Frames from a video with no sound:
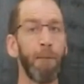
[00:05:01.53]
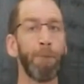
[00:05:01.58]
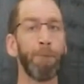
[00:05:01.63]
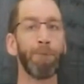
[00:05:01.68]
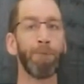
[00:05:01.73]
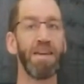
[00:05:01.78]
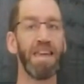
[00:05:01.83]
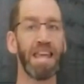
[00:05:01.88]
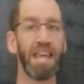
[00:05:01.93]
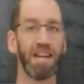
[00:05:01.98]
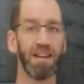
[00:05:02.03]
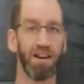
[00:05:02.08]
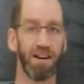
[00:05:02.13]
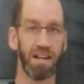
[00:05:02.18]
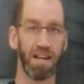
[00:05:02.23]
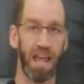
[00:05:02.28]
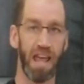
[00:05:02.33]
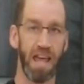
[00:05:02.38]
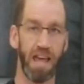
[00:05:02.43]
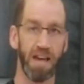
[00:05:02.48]
I may
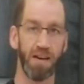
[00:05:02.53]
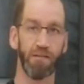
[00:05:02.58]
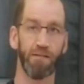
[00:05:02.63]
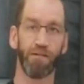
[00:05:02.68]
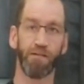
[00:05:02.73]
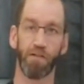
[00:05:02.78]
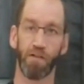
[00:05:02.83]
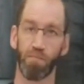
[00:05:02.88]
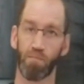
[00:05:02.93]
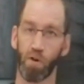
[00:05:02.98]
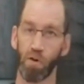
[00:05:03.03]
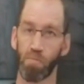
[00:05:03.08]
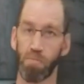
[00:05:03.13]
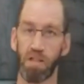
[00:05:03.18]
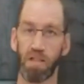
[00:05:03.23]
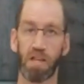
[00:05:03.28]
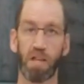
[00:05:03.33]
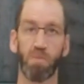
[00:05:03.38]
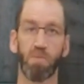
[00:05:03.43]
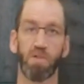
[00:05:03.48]
not have full
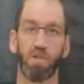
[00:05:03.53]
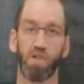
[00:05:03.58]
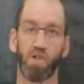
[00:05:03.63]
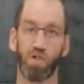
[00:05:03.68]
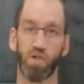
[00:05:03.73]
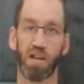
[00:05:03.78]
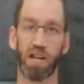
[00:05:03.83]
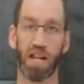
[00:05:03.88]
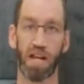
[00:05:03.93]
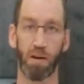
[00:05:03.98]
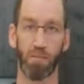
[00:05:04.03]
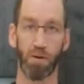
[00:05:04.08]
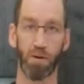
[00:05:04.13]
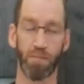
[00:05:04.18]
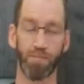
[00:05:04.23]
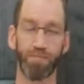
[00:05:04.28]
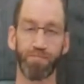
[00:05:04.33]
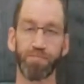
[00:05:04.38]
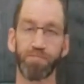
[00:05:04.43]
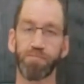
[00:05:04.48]
mobility with a straight
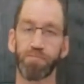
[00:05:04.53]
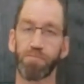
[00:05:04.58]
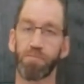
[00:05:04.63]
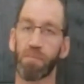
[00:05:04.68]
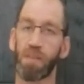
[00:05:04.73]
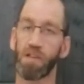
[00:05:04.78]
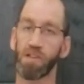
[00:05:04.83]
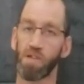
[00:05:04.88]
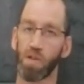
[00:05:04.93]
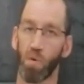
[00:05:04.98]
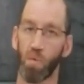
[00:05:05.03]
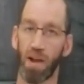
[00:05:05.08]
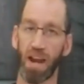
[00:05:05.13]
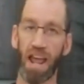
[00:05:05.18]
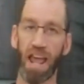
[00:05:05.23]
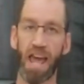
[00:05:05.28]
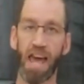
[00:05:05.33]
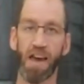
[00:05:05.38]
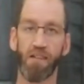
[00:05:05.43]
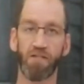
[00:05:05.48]
elbow. So what
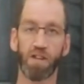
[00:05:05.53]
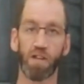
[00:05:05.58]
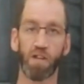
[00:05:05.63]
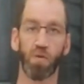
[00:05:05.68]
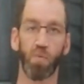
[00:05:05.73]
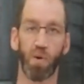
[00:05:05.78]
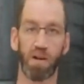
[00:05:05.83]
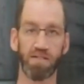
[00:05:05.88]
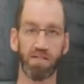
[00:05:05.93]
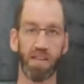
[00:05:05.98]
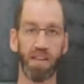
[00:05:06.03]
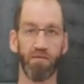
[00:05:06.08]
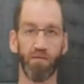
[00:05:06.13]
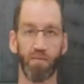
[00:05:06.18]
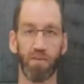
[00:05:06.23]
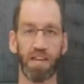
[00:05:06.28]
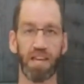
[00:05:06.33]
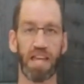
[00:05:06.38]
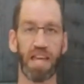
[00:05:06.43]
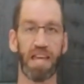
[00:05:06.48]
I have to do, once I've
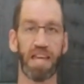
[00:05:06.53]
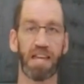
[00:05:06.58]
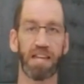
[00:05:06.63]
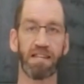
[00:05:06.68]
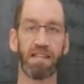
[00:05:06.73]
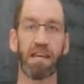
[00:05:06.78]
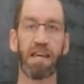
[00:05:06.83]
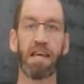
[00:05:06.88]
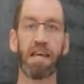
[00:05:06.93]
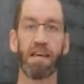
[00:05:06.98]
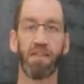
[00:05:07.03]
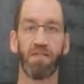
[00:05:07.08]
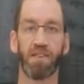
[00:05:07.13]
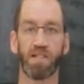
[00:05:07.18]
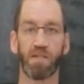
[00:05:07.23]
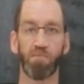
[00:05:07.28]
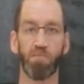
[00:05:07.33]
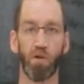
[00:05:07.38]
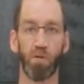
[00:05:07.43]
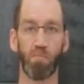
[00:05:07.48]
regained
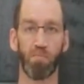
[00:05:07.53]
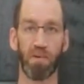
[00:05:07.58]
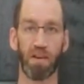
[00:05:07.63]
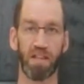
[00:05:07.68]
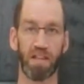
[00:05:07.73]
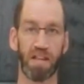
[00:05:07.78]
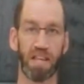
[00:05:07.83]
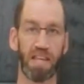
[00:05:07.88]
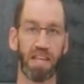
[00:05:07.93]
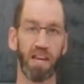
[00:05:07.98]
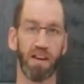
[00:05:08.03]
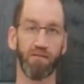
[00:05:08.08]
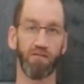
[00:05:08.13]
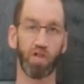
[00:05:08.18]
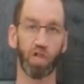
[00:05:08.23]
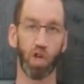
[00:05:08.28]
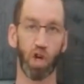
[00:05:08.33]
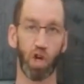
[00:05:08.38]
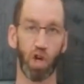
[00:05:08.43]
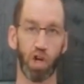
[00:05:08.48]
this mobility
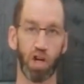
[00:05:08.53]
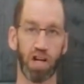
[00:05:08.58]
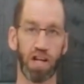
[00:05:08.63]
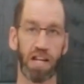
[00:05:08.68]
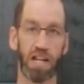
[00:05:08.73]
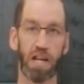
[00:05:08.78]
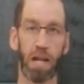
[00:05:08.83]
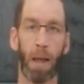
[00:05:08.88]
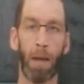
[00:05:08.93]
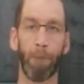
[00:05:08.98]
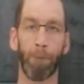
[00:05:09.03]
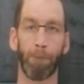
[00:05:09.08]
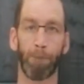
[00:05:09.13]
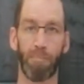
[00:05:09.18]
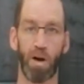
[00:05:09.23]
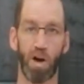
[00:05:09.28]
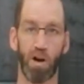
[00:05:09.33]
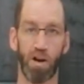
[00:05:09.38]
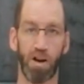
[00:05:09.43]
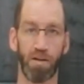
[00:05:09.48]
of turning
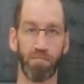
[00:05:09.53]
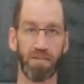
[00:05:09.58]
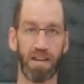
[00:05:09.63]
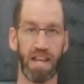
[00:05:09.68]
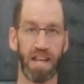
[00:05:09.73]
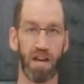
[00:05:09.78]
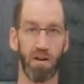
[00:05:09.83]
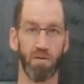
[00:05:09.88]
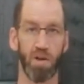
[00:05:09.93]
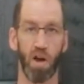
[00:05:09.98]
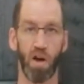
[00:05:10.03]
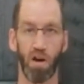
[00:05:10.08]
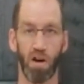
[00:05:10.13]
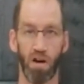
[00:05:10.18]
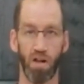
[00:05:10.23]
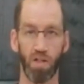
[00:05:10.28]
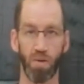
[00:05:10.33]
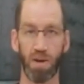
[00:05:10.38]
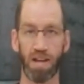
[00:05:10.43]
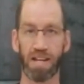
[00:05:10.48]
palm down
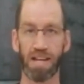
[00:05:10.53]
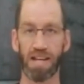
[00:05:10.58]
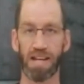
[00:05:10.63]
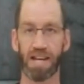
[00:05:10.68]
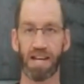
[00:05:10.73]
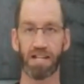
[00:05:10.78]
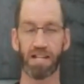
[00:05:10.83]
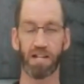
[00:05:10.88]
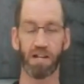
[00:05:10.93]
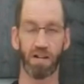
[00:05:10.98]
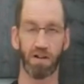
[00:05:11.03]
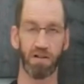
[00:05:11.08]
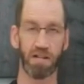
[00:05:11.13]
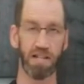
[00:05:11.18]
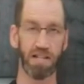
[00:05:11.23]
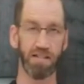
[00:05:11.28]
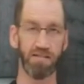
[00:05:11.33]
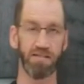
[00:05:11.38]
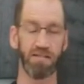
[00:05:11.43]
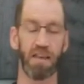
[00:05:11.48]
all the way to 90
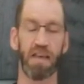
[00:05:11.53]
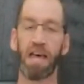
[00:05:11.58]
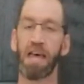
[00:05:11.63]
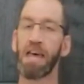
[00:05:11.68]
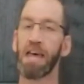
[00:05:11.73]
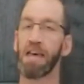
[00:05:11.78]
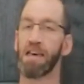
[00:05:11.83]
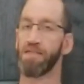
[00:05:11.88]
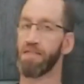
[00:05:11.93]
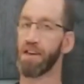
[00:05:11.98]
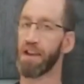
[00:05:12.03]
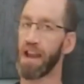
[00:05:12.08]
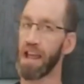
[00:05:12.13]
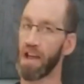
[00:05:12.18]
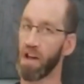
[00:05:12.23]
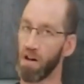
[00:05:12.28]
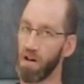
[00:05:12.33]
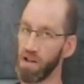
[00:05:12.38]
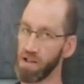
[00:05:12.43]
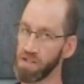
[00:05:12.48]
degrees, then
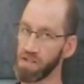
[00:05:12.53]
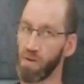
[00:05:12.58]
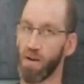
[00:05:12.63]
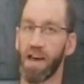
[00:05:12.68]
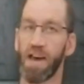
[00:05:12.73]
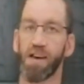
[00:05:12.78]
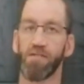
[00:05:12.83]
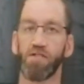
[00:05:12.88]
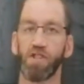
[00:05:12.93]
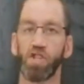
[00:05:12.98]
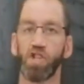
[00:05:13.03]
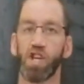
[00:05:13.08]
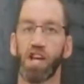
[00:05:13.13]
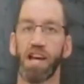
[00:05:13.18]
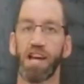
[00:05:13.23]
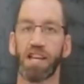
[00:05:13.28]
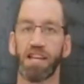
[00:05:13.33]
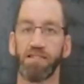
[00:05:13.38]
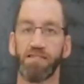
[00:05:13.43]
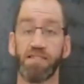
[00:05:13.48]
I also have to
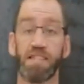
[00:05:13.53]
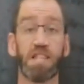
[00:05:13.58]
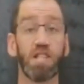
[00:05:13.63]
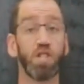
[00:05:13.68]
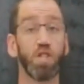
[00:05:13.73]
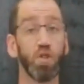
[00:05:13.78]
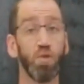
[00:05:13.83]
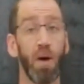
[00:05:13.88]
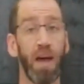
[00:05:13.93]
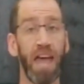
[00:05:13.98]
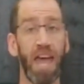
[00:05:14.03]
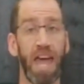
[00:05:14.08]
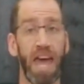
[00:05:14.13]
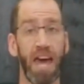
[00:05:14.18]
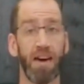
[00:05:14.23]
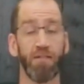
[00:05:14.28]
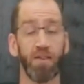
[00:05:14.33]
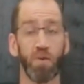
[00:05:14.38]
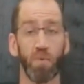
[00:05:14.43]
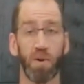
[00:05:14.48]
check and see, do I
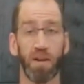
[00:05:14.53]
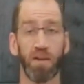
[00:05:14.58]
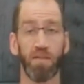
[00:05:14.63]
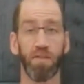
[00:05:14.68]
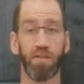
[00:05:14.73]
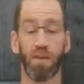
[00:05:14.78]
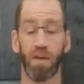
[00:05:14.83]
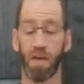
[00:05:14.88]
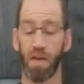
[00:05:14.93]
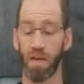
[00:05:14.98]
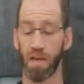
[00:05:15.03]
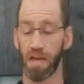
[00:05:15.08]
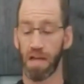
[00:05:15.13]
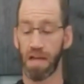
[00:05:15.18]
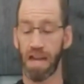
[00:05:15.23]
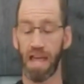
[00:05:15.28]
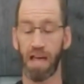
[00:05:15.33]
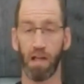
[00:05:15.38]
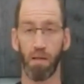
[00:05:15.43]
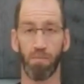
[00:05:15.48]
have it with
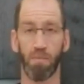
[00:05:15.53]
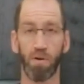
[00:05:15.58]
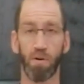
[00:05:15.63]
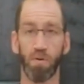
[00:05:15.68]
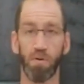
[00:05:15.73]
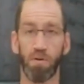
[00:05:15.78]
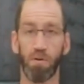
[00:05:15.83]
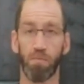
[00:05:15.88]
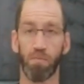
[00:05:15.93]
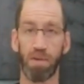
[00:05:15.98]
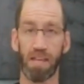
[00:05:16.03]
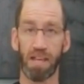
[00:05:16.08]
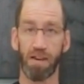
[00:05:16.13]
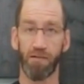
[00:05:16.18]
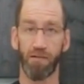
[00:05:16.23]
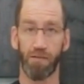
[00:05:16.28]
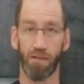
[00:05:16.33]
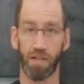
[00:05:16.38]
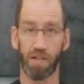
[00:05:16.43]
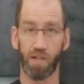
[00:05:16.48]
an elbow
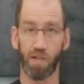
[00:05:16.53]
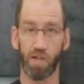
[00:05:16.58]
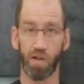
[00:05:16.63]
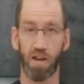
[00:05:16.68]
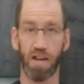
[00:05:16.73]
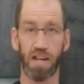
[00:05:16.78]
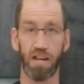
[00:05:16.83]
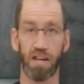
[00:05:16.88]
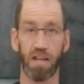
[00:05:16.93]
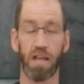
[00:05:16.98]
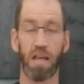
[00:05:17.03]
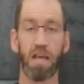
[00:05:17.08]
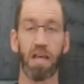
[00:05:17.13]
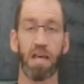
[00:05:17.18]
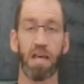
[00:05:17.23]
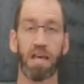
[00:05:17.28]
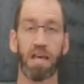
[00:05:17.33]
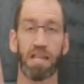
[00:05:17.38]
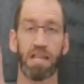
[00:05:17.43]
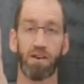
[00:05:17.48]
being fully straight?
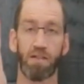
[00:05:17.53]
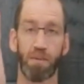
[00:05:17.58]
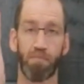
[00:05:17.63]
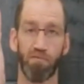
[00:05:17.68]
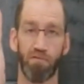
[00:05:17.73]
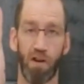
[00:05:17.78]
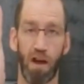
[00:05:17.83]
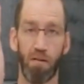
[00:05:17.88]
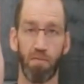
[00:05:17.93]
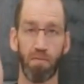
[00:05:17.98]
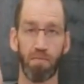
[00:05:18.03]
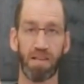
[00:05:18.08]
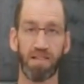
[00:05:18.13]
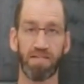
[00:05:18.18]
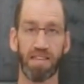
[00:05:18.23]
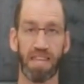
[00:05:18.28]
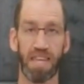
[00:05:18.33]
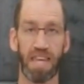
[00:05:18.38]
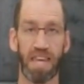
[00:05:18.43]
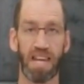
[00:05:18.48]
Now the problem
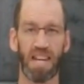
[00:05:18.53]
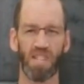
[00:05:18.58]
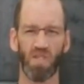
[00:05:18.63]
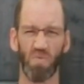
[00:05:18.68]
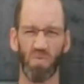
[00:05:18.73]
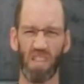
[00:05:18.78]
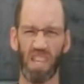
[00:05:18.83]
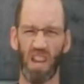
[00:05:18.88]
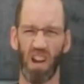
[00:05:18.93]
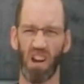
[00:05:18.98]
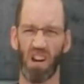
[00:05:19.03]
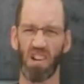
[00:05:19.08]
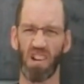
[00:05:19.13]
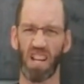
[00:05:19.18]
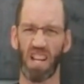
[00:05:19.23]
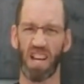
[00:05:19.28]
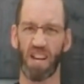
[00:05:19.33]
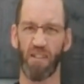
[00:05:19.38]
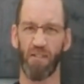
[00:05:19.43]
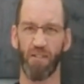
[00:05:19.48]
is, again, it's really hard
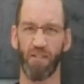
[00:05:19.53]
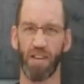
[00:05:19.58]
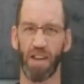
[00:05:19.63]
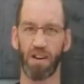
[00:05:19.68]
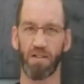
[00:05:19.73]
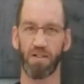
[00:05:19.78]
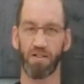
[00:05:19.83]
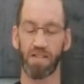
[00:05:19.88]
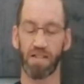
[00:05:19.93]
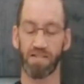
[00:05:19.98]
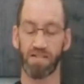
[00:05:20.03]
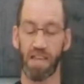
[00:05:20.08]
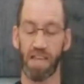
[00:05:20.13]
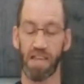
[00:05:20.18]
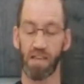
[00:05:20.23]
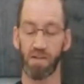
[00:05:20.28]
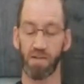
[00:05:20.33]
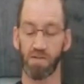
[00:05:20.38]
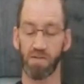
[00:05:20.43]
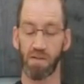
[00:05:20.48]
to kind of figure out these
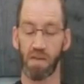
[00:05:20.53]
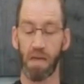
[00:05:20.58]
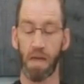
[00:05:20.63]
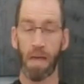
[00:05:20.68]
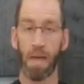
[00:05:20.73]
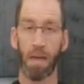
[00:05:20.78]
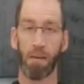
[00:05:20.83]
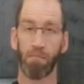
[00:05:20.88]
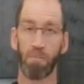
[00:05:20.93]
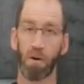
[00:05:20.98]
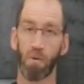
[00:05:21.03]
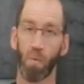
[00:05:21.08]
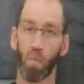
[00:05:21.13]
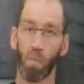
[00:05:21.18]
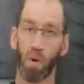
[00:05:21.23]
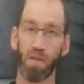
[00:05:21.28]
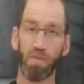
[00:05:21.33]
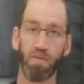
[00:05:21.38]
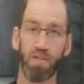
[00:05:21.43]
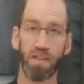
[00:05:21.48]
angles. But
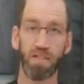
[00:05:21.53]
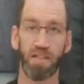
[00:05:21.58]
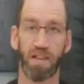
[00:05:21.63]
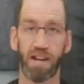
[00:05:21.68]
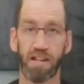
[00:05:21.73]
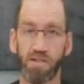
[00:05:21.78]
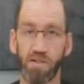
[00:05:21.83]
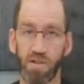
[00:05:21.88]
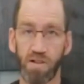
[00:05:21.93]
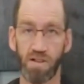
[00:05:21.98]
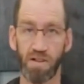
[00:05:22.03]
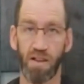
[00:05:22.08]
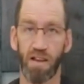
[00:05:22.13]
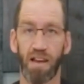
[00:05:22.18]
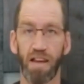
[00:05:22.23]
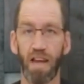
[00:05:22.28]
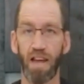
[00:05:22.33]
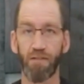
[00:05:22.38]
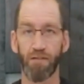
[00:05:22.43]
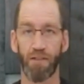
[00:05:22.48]
one thing that I
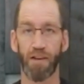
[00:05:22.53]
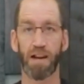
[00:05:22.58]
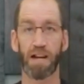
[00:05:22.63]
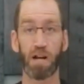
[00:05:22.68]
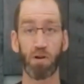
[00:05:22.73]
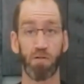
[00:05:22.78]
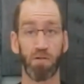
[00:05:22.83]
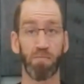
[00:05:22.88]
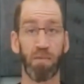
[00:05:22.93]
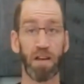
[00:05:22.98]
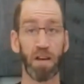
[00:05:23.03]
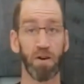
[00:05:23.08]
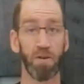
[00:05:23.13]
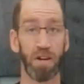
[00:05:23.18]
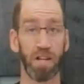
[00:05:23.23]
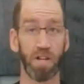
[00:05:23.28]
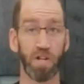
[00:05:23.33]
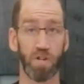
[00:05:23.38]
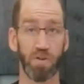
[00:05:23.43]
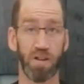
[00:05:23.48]
figured out with my
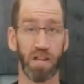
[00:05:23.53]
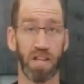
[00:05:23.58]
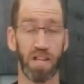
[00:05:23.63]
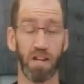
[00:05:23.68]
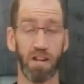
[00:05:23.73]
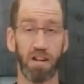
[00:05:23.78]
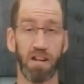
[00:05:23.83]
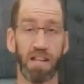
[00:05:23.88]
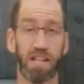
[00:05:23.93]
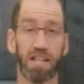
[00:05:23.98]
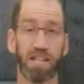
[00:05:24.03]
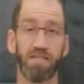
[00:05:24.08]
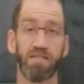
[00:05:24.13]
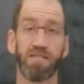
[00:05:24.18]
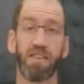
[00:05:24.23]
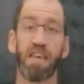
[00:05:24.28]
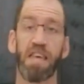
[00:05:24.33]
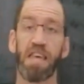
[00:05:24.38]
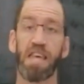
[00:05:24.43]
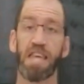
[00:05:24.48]
own injury here
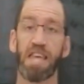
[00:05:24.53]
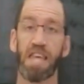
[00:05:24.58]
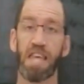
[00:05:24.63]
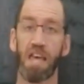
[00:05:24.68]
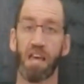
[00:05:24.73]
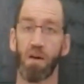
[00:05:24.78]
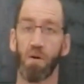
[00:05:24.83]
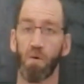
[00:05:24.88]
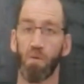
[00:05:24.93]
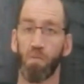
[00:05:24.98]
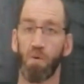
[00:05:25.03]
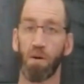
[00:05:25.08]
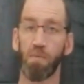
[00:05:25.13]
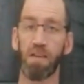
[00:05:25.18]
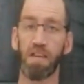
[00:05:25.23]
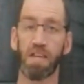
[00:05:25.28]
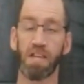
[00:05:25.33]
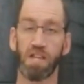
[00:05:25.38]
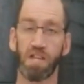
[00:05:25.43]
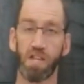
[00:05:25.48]
is, what
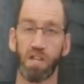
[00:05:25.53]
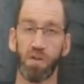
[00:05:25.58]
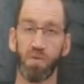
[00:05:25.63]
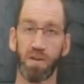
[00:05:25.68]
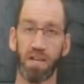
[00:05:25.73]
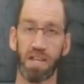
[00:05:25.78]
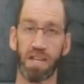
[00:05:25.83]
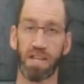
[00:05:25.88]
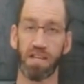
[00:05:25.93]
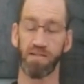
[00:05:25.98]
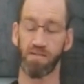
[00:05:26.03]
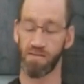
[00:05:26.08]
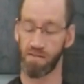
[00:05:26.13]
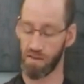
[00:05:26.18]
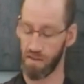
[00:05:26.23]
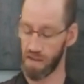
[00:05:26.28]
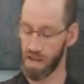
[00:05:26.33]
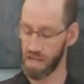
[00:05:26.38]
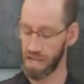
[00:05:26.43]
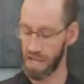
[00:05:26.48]
we can do
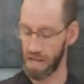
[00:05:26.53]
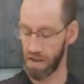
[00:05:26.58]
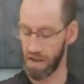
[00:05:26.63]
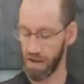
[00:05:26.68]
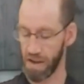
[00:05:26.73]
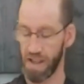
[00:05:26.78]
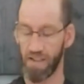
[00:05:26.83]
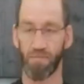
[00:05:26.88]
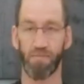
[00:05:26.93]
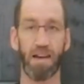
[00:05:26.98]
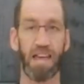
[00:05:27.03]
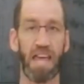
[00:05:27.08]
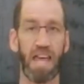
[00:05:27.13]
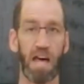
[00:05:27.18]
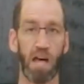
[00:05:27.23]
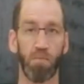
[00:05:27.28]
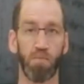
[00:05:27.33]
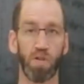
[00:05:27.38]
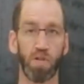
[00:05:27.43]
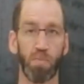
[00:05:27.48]
is, again, if my
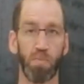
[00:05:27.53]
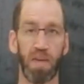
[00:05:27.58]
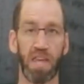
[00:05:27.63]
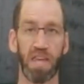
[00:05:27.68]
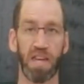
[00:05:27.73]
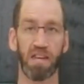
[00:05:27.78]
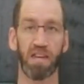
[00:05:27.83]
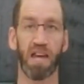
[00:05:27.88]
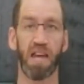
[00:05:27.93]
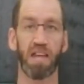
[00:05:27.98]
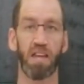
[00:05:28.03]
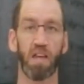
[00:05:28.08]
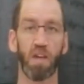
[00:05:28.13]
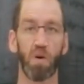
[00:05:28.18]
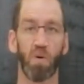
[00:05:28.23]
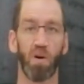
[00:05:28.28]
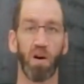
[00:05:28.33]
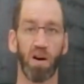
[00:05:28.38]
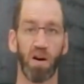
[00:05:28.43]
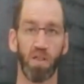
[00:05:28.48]
elbow's pinned, I can
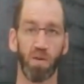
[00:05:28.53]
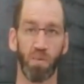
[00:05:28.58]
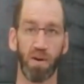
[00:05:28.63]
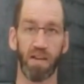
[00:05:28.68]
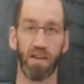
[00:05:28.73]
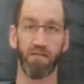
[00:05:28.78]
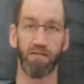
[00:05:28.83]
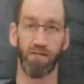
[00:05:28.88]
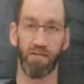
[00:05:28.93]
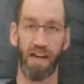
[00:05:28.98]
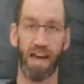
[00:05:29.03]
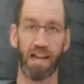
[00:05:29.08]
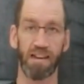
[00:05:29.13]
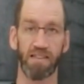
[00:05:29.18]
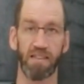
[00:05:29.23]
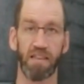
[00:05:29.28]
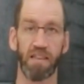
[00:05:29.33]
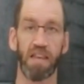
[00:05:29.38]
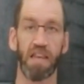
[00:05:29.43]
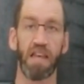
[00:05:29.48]
go all the way
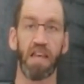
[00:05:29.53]
flat.